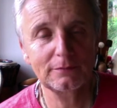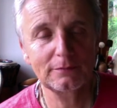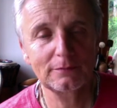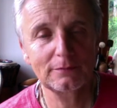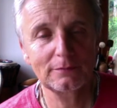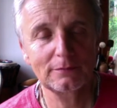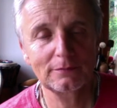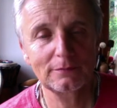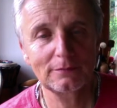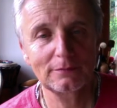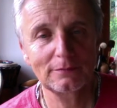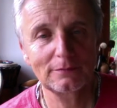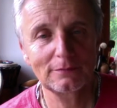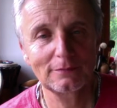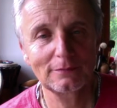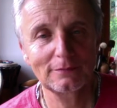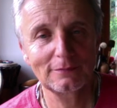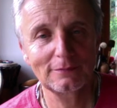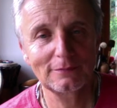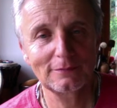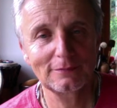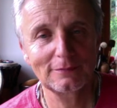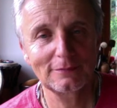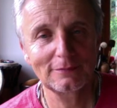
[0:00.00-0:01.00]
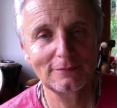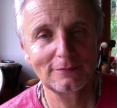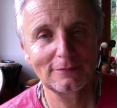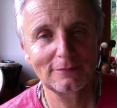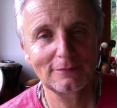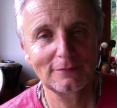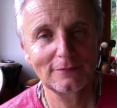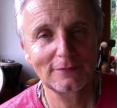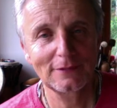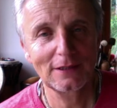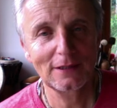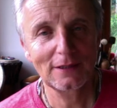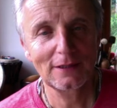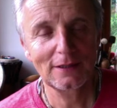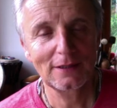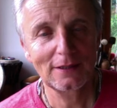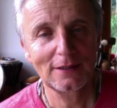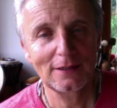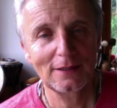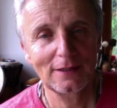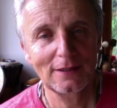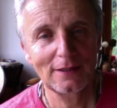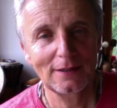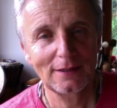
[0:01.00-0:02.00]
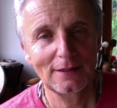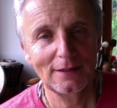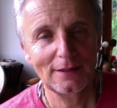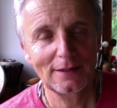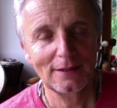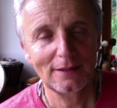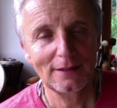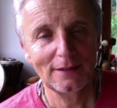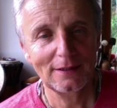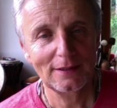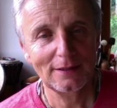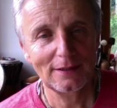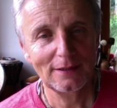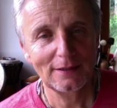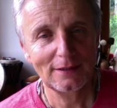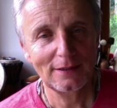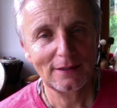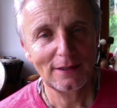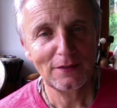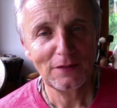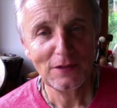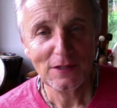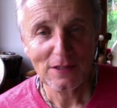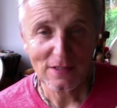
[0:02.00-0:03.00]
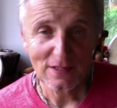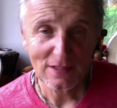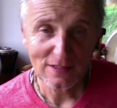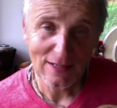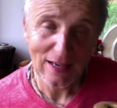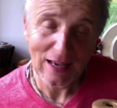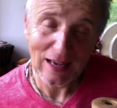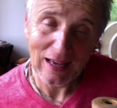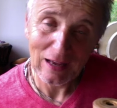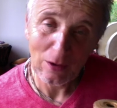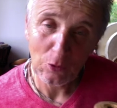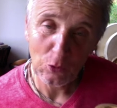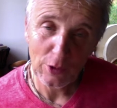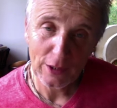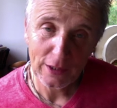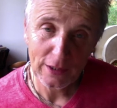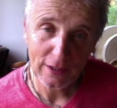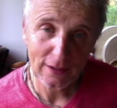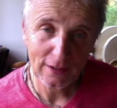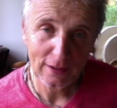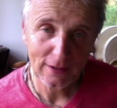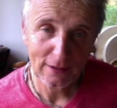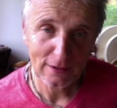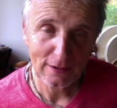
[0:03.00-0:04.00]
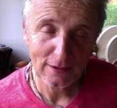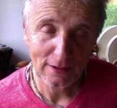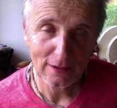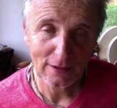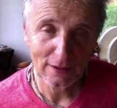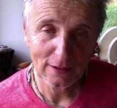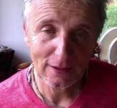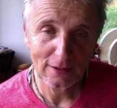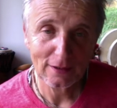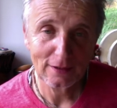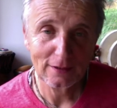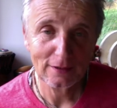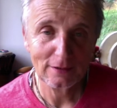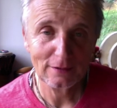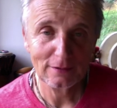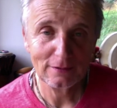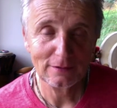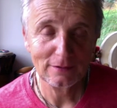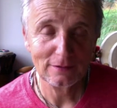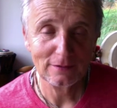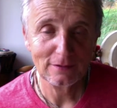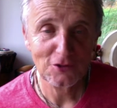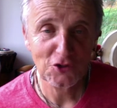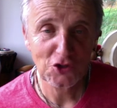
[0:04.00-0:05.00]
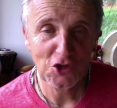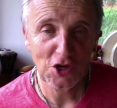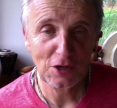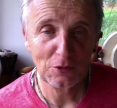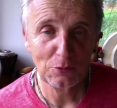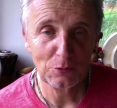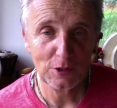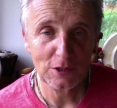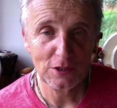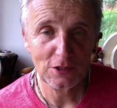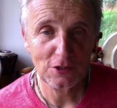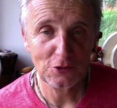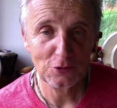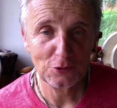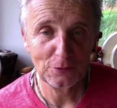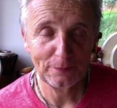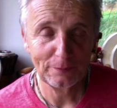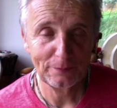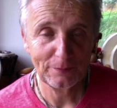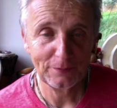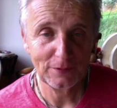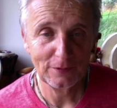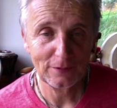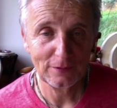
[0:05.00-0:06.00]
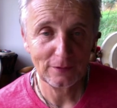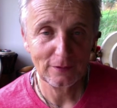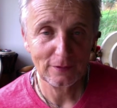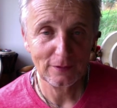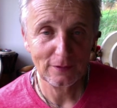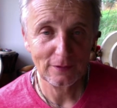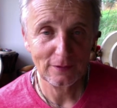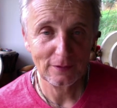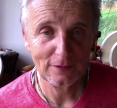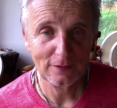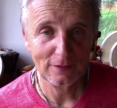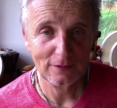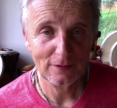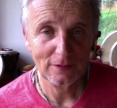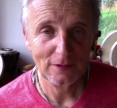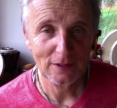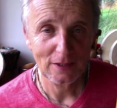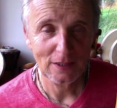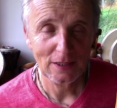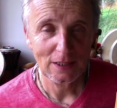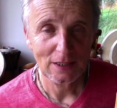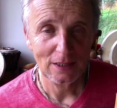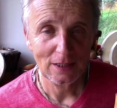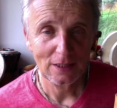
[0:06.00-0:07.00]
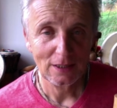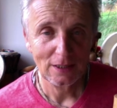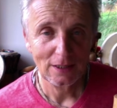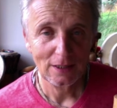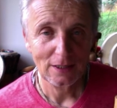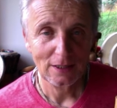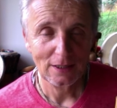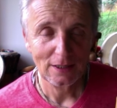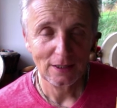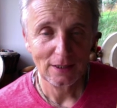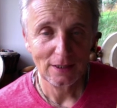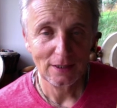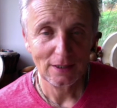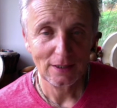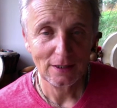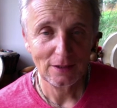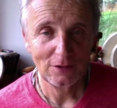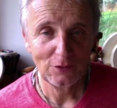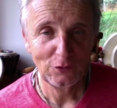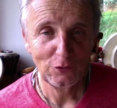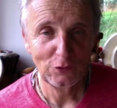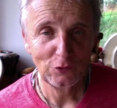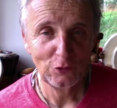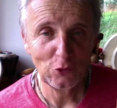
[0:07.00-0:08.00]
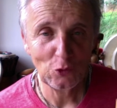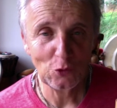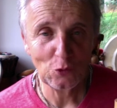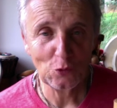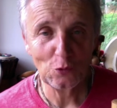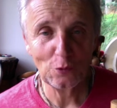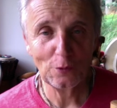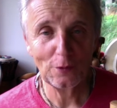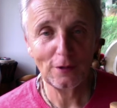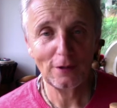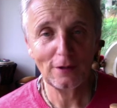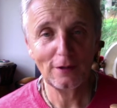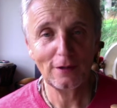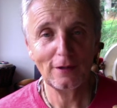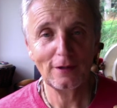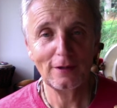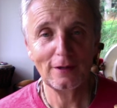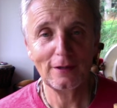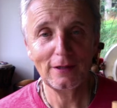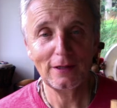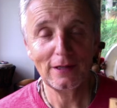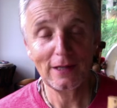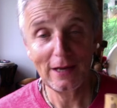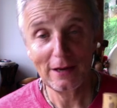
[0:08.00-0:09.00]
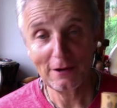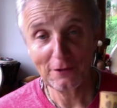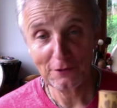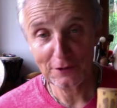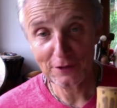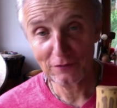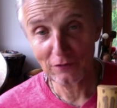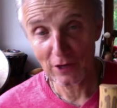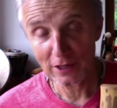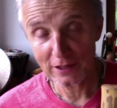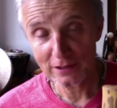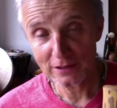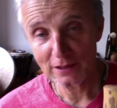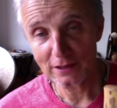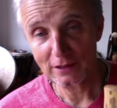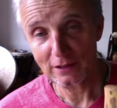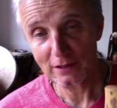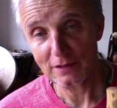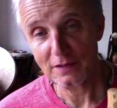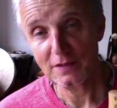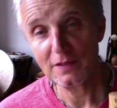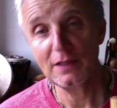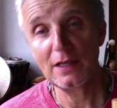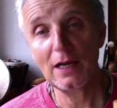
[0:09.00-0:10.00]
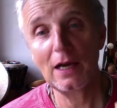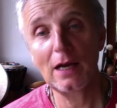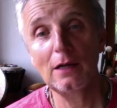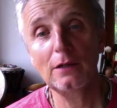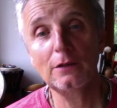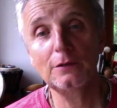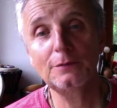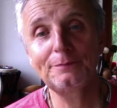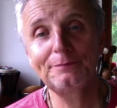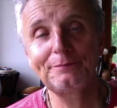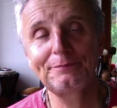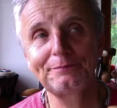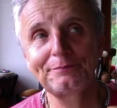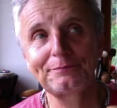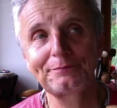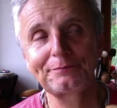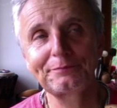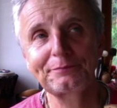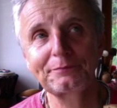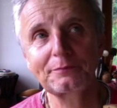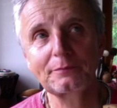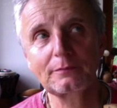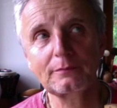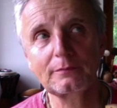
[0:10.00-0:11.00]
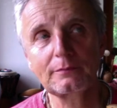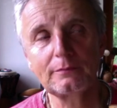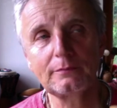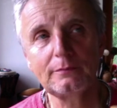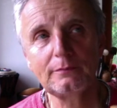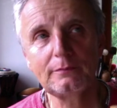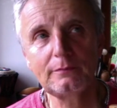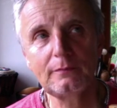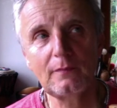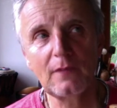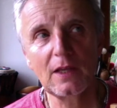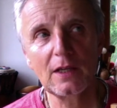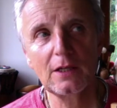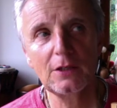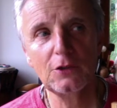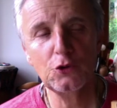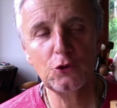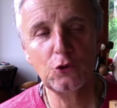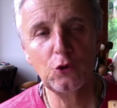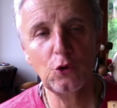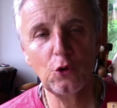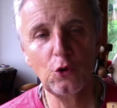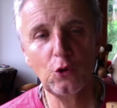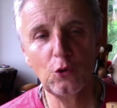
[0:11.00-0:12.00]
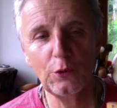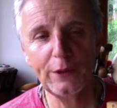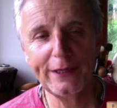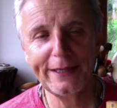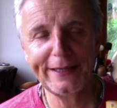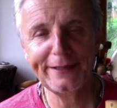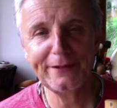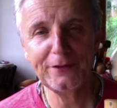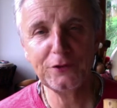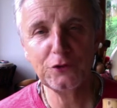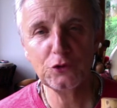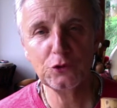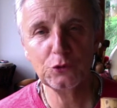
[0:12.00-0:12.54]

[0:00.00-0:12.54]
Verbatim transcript: So they are inviting us now to go into these dungeons, into these shadows that nobody really wants to go.